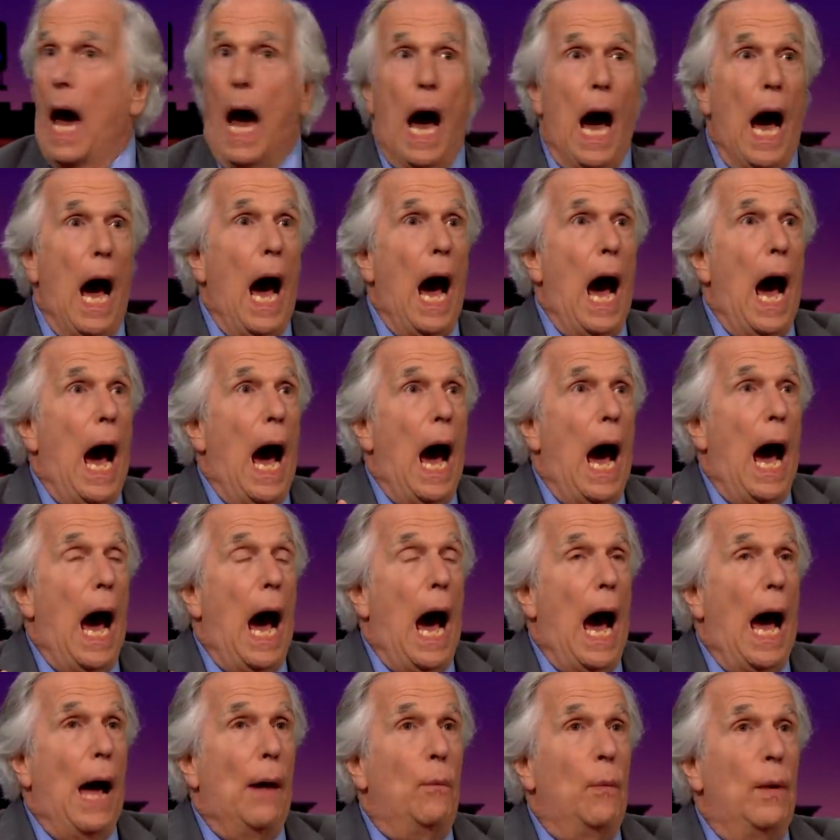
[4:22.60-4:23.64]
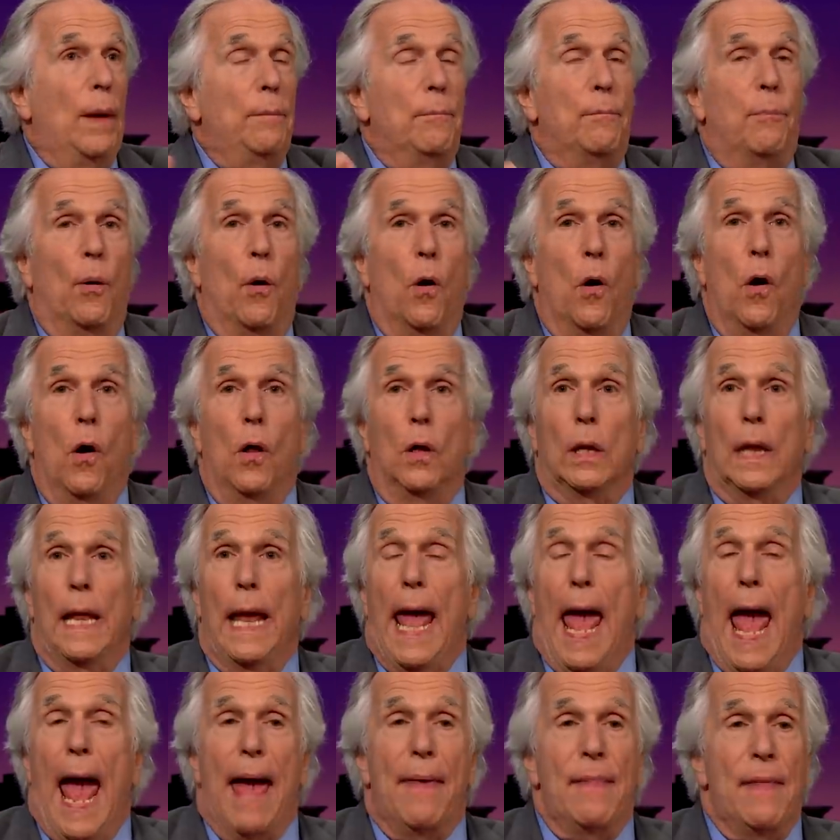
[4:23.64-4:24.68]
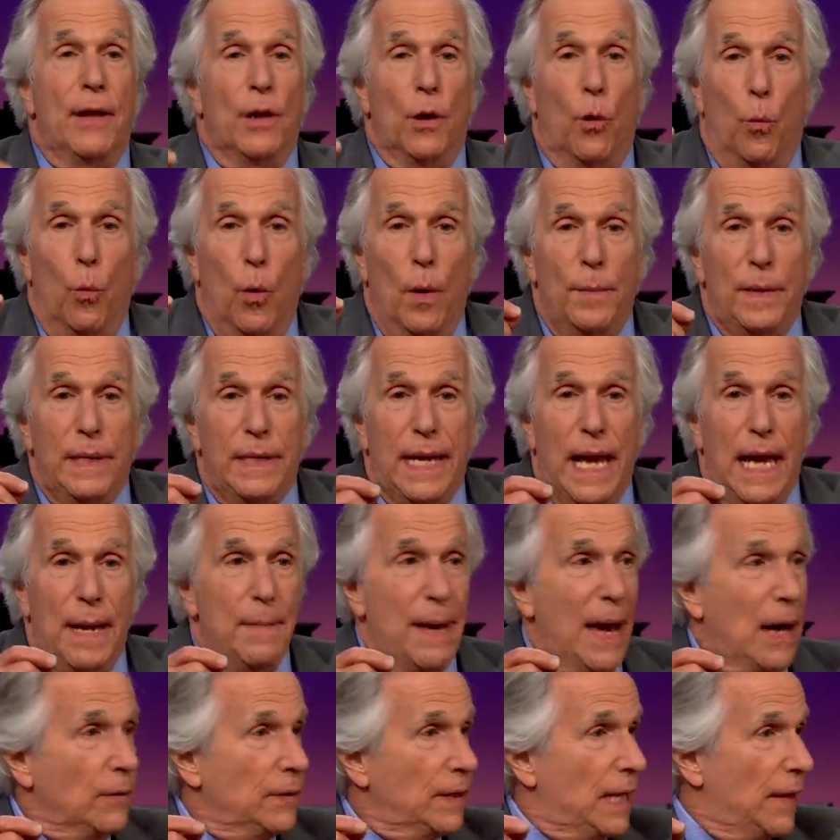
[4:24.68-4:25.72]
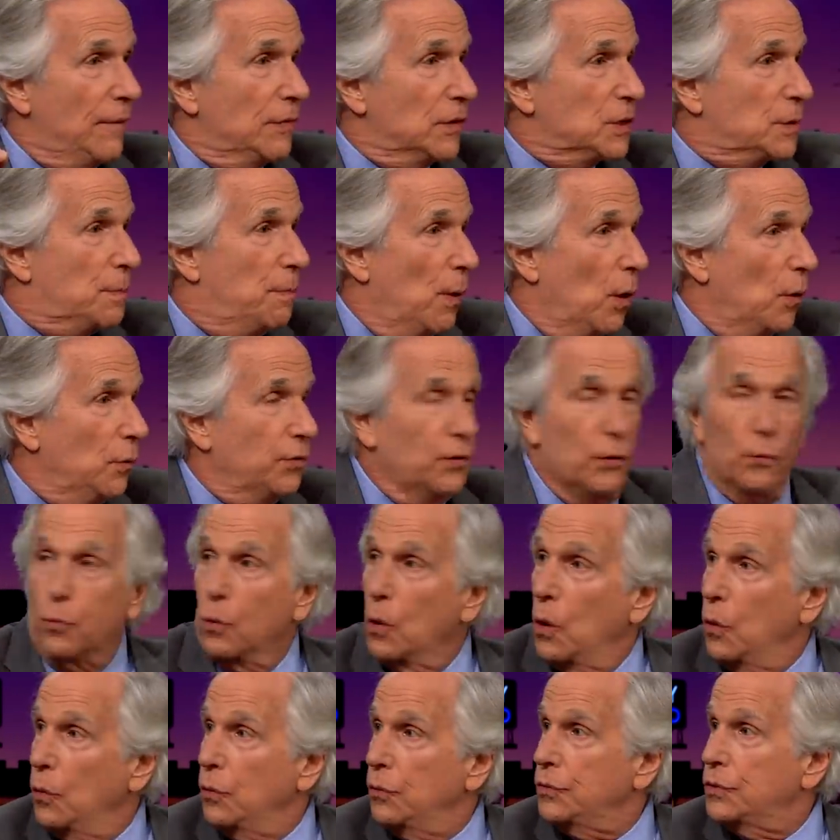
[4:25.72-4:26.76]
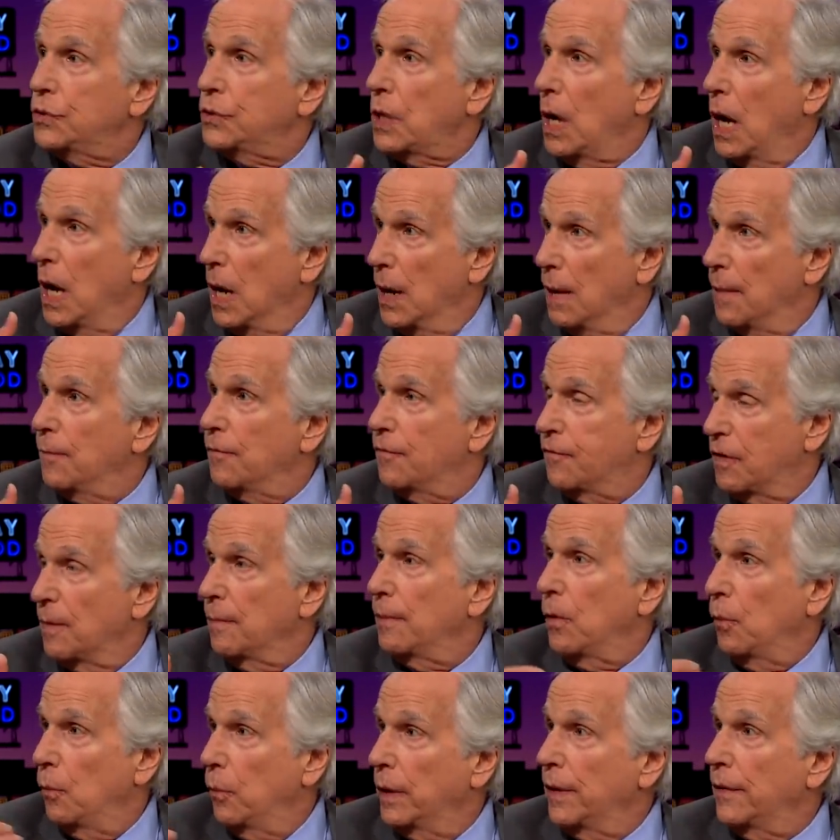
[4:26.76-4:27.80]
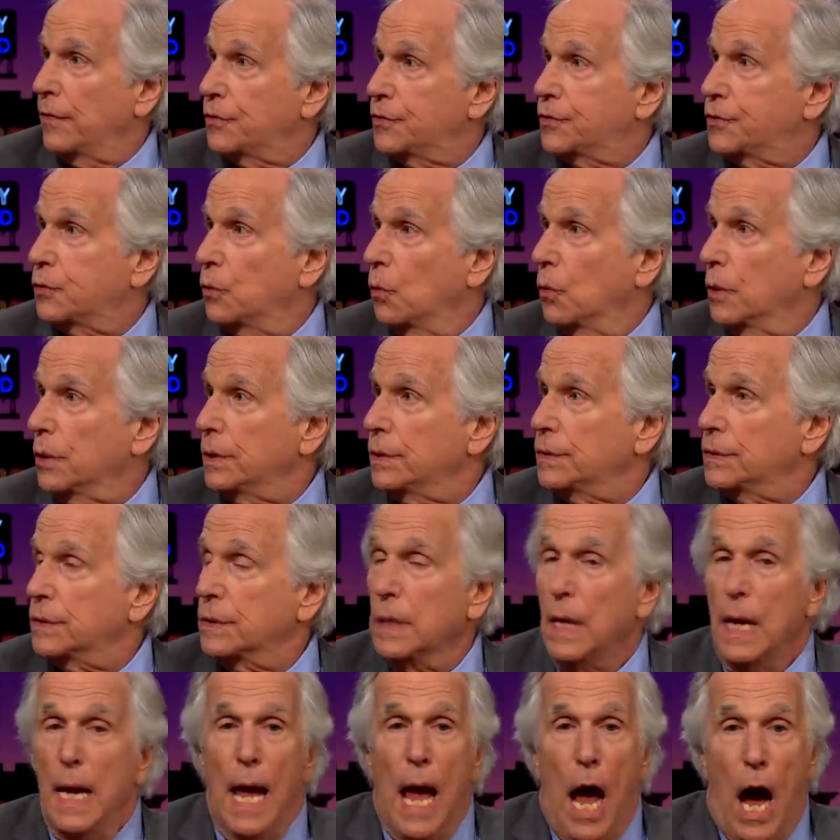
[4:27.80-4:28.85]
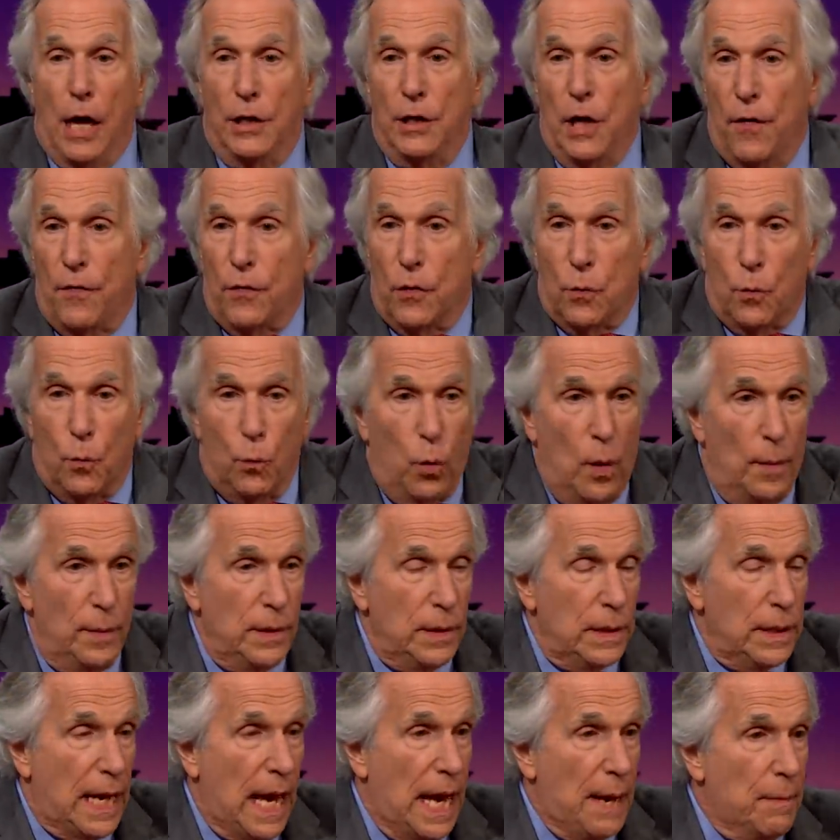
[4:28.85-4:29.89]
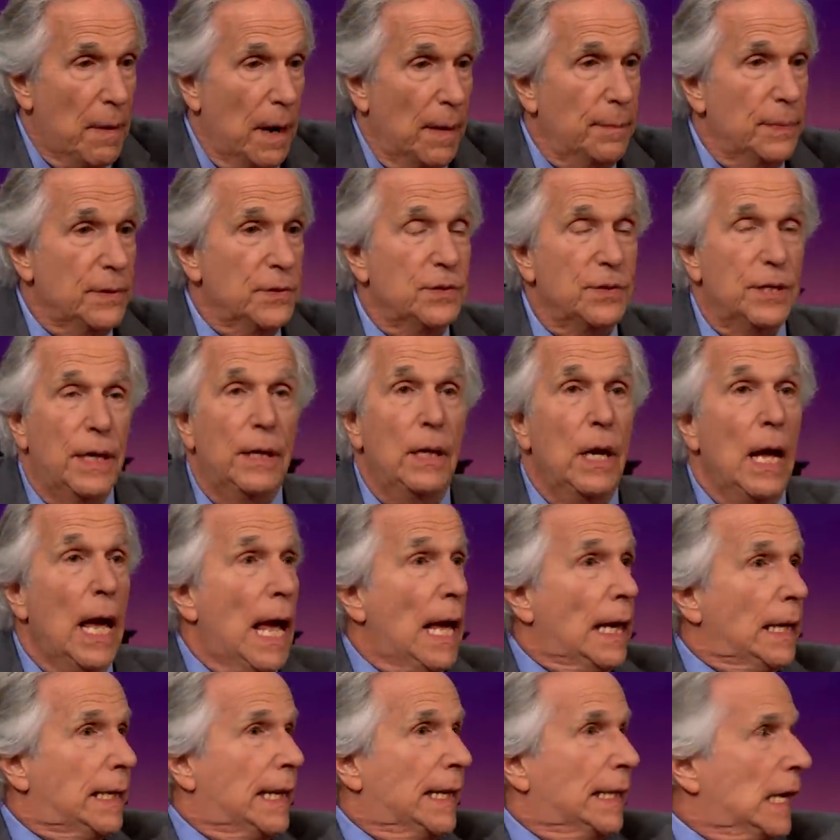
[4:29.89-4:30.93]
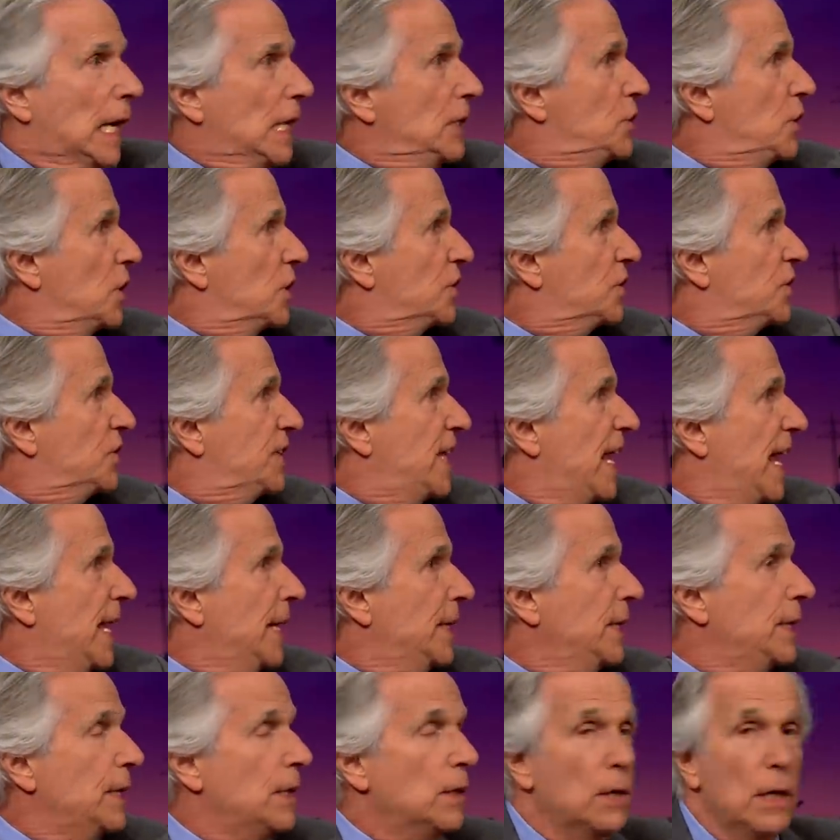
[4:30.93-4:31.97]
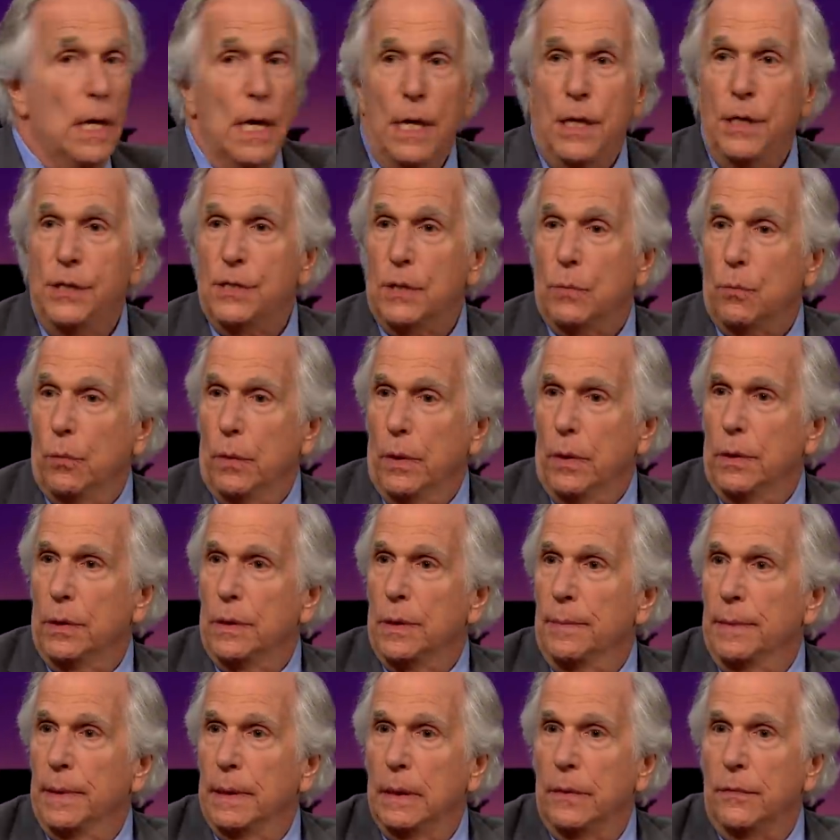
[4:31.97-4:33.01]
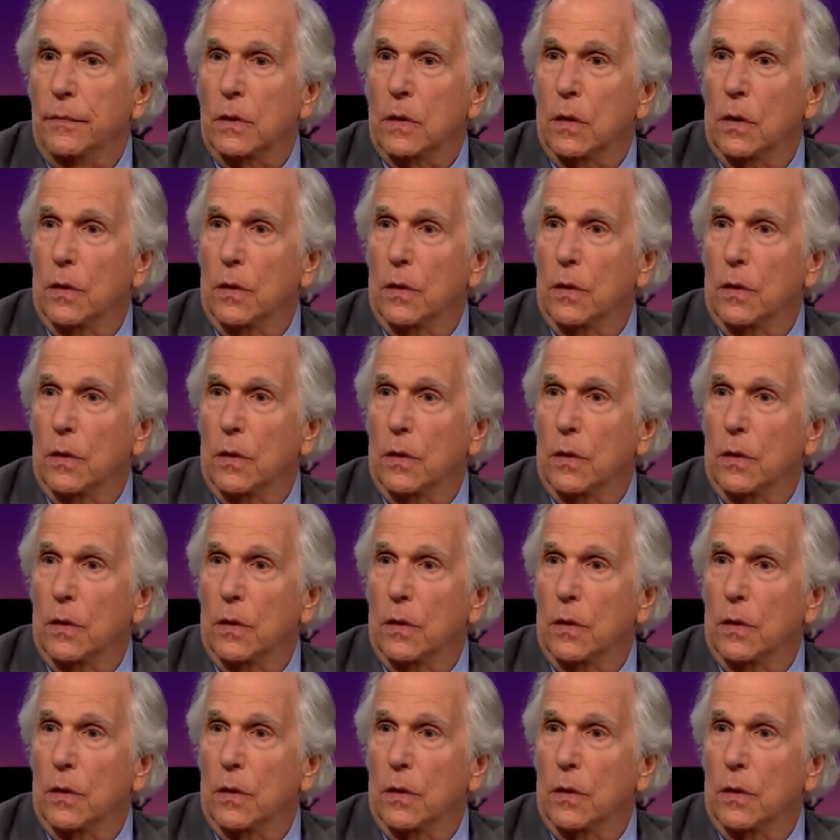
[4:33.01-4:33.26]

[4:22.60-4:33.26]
I went, Paul. And then a woman came out, gave us both a rose um, from one of the stores. Another woman came up and said, Can I just stand here? He said, We're in the middle of a